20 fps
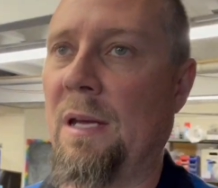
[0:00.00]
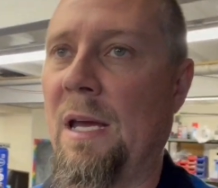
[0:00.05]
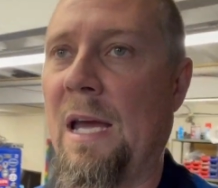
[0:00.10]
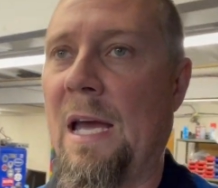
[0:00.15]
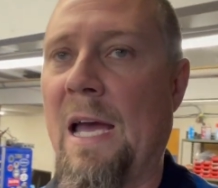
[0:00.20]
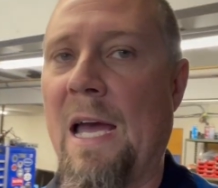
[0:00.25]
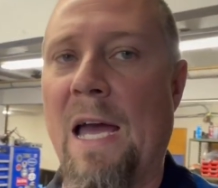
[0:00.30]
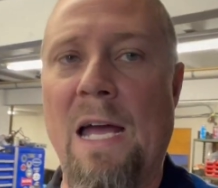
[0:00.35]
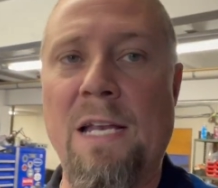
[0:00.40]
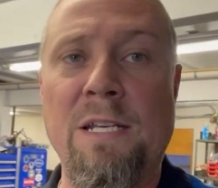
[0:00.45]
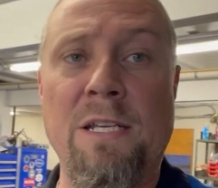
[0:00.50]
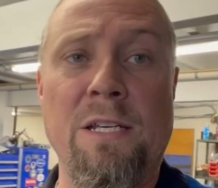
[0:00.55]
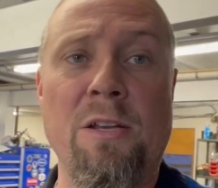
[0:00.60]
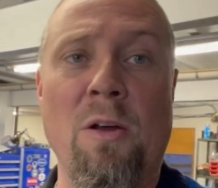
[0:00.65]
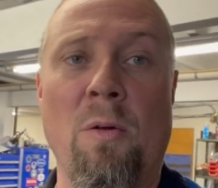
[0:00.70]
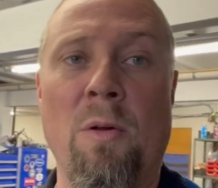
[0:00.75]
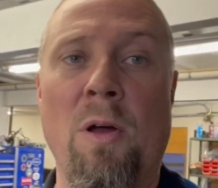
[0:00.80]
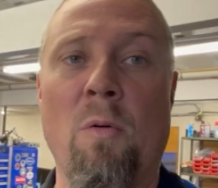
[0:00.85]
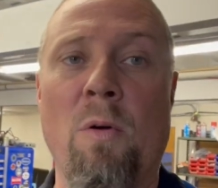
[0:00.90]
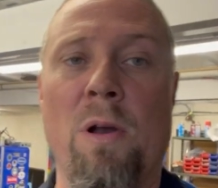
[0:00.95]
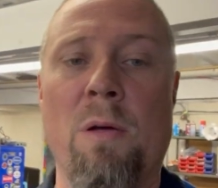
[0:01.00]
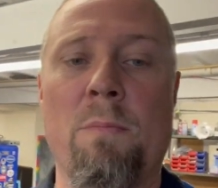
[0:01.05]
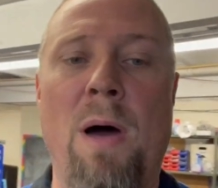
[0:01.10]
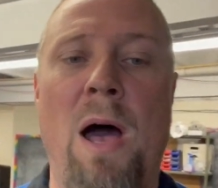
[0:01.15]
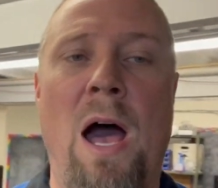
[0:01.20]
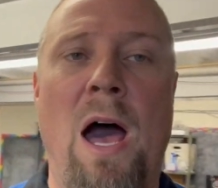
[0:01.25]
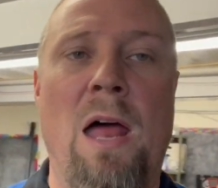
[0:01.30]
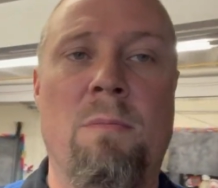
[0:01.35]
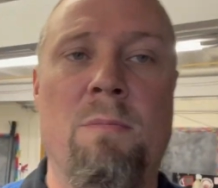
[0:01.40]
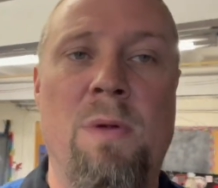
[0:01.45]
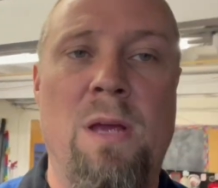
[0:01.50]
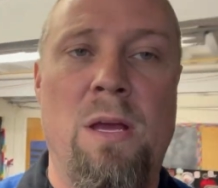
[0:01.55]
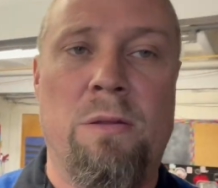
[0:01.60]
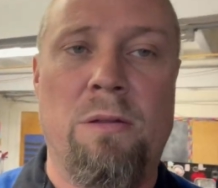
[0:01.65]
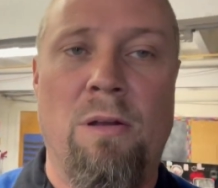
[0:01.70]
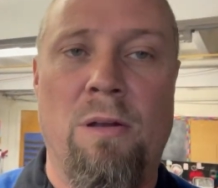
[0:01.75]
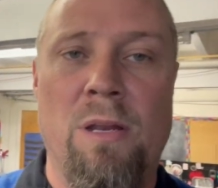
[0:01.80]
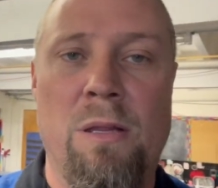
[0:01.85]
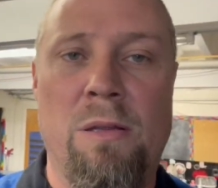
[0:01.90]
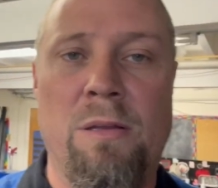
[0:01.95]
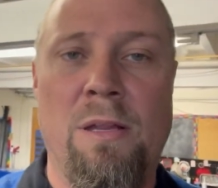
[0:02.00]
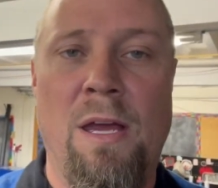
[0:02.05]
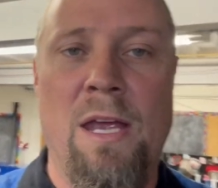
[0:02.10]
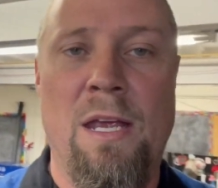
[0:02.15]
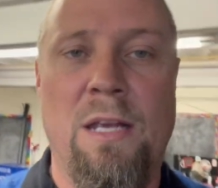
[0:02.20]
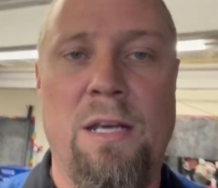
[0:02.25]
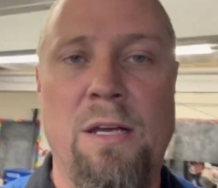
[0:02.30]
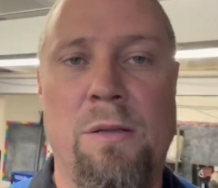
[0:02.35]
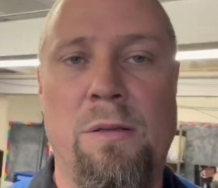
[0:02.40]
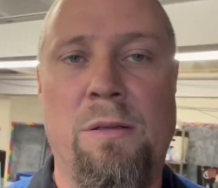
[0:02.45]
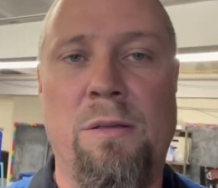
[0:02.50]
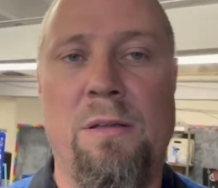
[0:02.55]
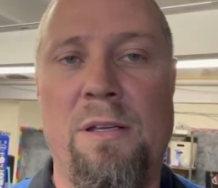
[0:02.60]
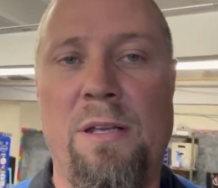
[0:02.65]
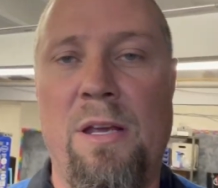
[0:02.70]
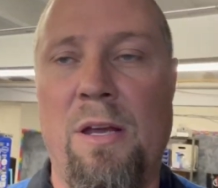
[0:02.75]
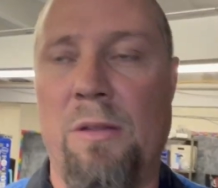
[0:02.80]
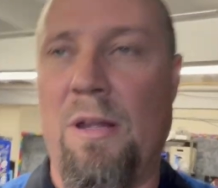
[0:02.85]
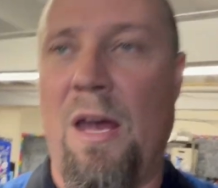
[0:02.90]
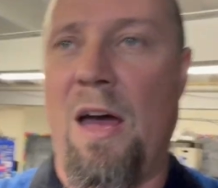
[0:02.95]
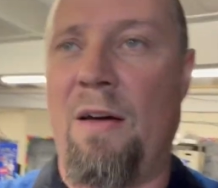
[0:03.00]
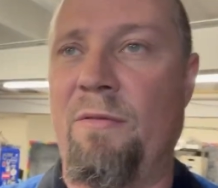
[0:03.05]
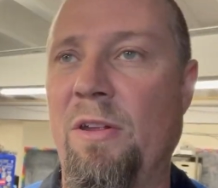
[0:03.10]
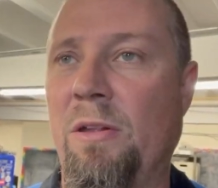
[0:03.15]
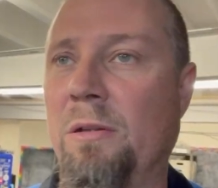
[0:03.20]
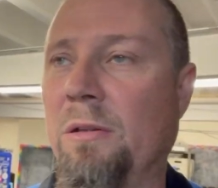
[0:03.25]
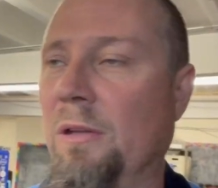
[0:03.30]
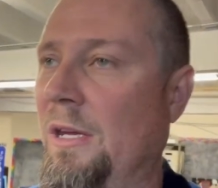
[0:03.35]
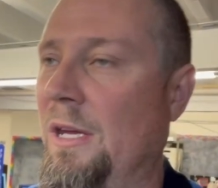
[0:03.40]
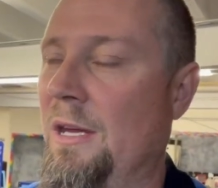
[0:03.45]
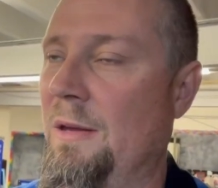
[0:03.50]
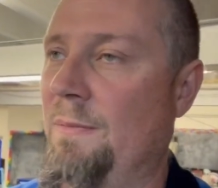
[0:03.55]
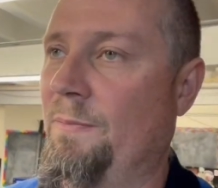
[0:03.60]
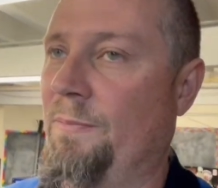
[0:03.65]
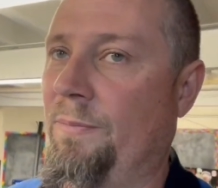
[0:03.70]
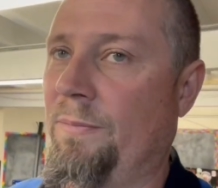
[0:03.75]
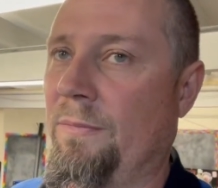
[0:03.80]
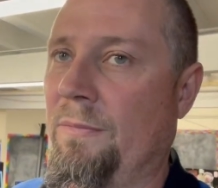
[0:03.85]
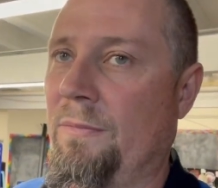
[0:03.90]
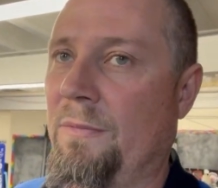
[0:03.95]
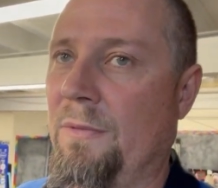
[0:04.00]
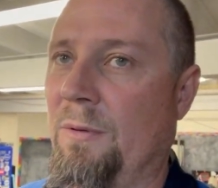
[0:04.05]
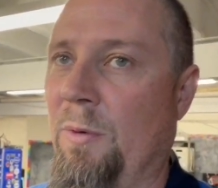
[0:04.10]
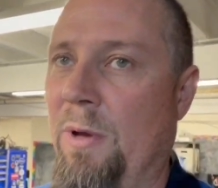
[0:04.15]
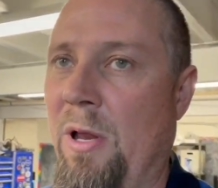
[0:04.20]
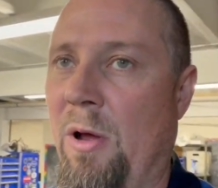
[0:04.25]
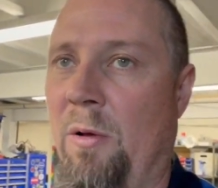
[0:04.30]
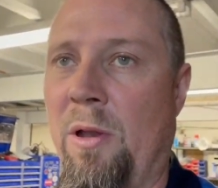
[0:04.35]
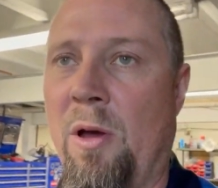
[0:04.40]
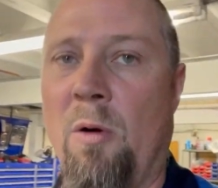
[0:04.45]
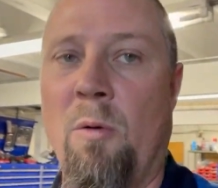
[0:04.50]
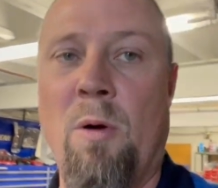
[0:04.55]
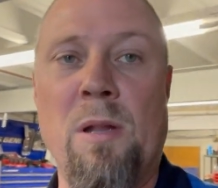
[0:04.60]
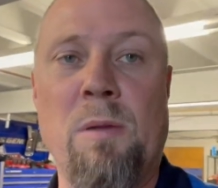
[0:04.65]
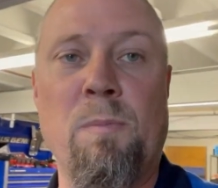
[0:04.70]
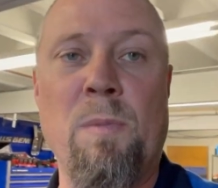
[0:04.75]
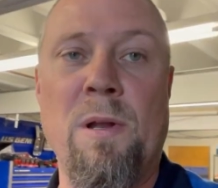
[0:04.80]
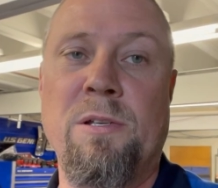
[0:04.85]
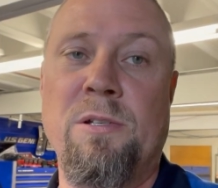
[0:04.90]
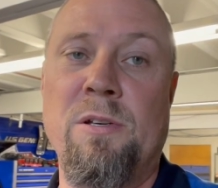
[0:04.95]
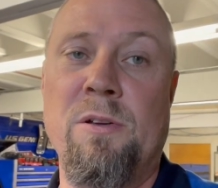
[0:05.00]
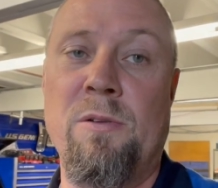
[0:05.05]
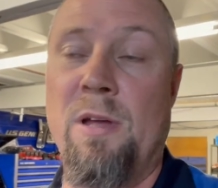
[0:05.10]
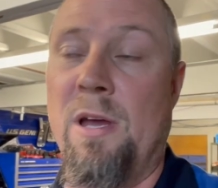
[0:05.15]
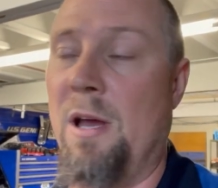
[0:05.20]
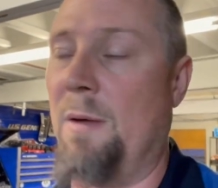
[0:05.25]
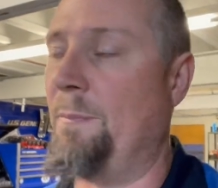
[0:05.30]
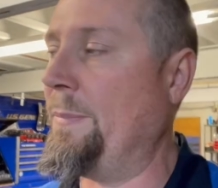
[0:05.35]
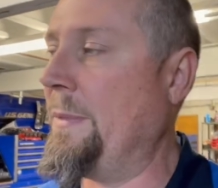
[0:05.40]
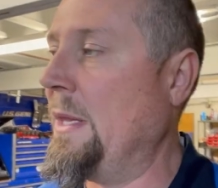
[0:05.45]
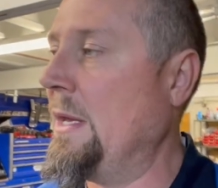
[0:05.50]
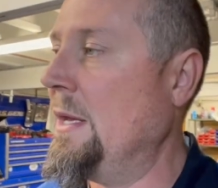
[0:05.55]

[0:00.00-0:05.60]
I just don't know where the bottom is on this thing because because obviously we don't know what's been chewed up.